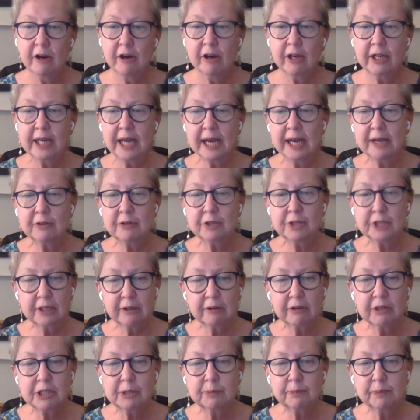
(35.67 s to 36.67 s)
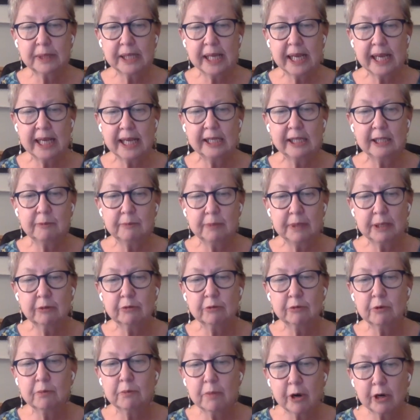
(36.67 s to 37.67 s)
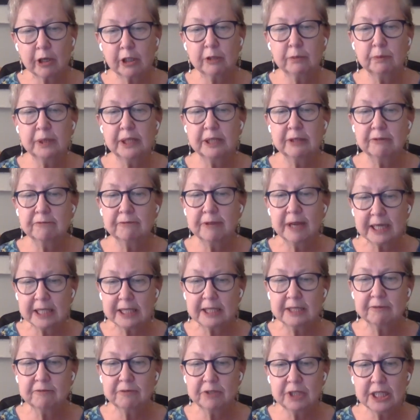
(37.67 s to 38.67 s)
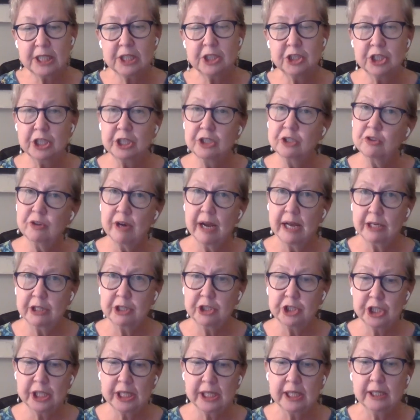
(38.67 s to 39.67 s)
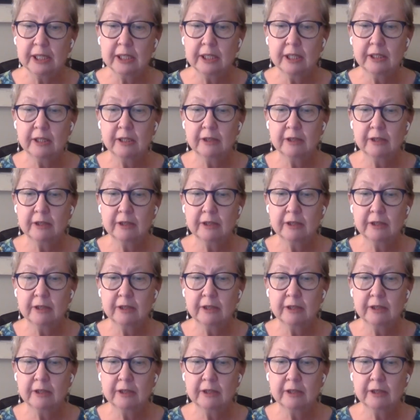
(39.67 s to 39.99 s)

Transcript: on how serious play can be a remarkably effective teaching strategy